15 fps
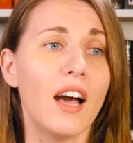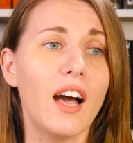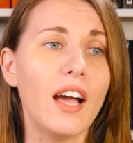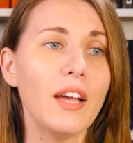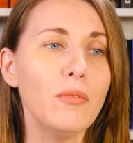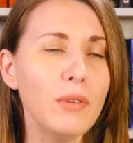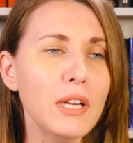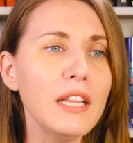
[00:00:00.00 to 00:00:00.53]

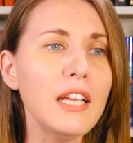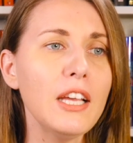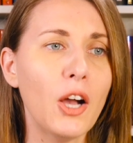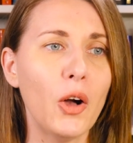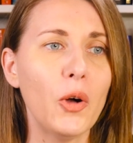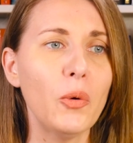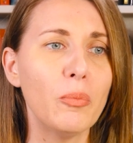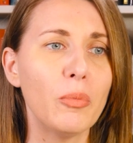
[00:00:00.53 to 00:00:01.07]
I really
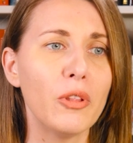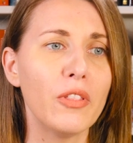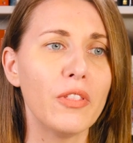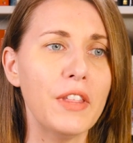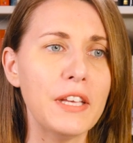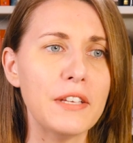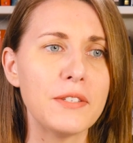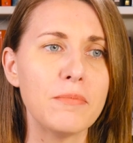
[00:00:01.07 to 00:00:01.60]
hope
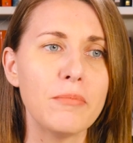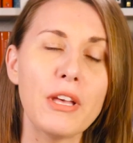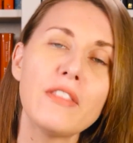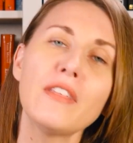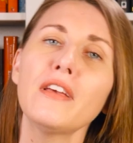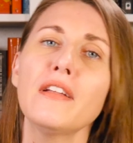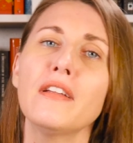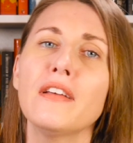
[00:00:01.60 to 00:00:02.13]
this
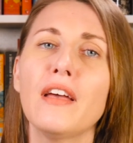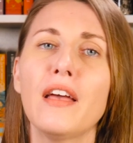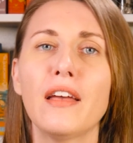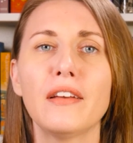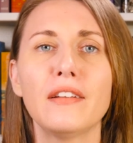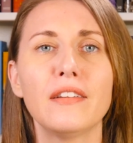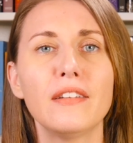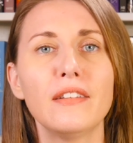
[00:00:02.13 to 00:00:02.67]
method
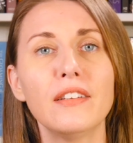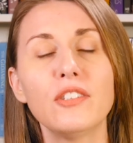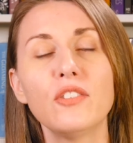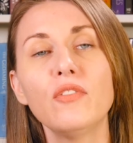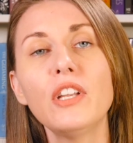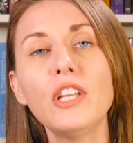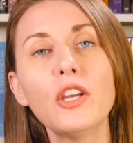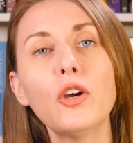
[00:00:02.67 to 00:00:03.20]
and this
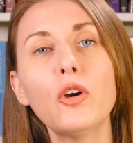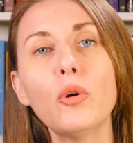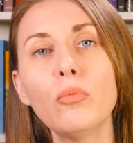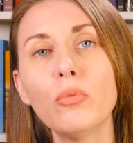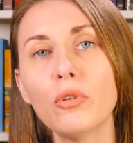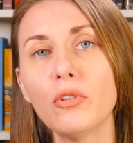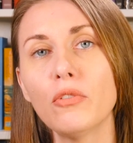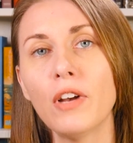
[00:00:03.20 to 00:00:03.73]
video
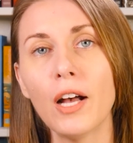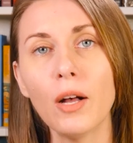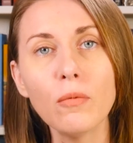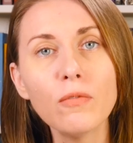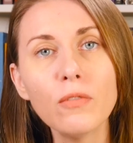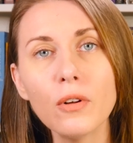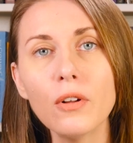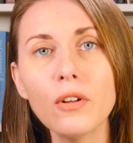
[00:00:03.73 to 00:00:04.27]
prove
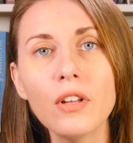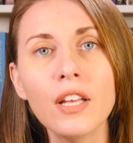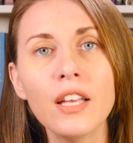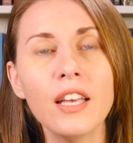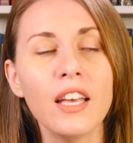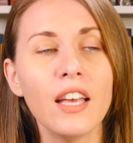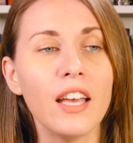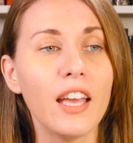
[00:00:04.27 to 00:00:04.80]
helpful.
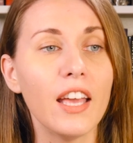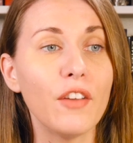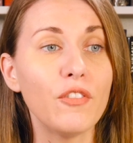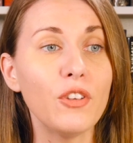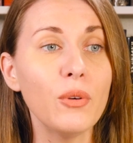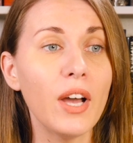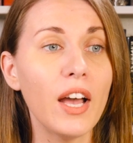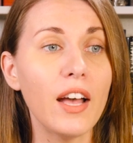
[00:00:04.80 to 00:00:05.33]
If
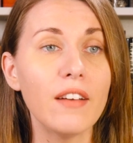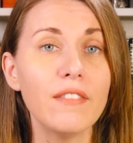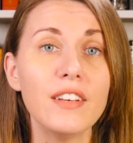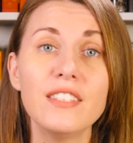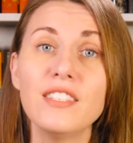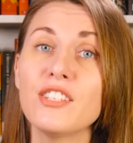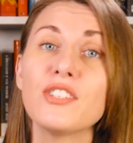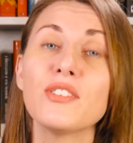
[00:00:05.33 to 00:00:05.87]
you have
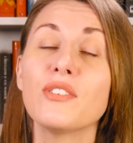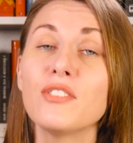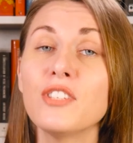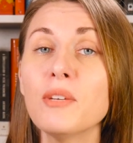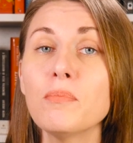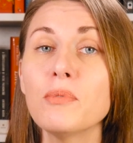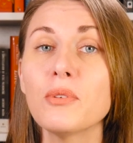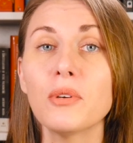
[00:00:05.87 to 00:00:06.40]
additional
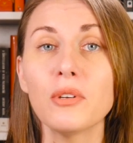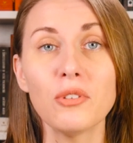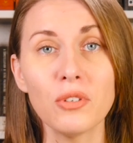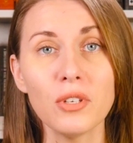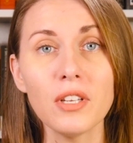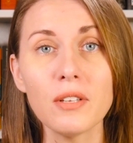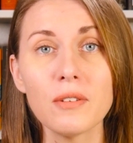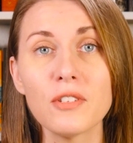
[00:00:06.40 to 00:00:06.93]
tips or
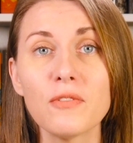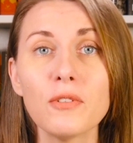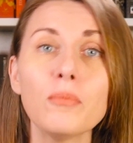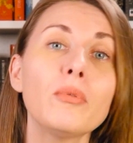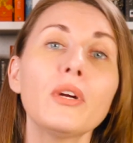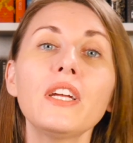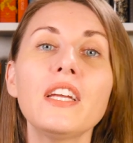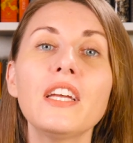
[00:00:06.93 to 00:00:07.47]
tricks for
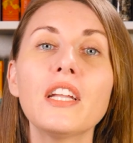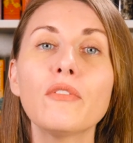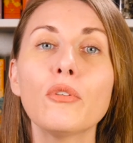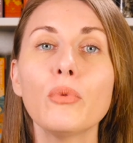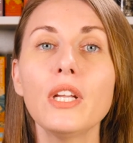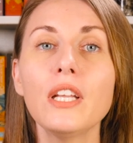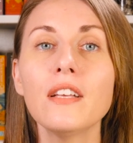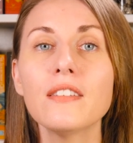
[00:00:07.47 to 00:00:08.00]
breaking out of a
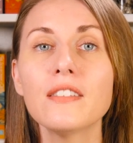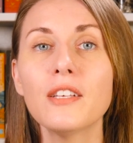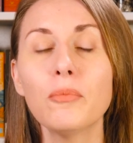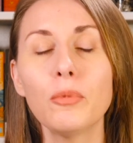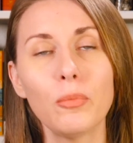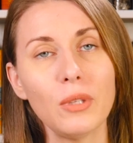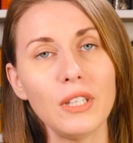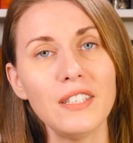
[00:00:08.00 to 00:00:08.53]
reading
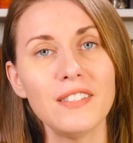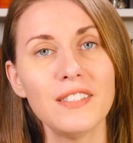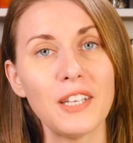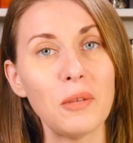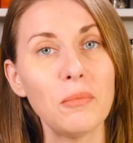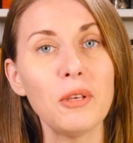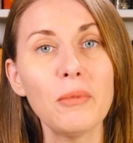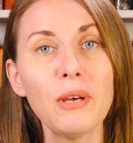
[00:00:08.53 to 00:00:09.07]
slump, please
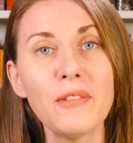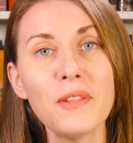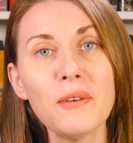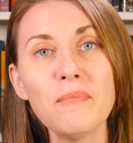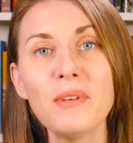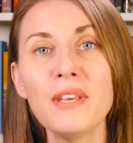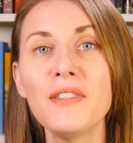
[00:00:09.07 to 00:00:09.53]
tell me about them in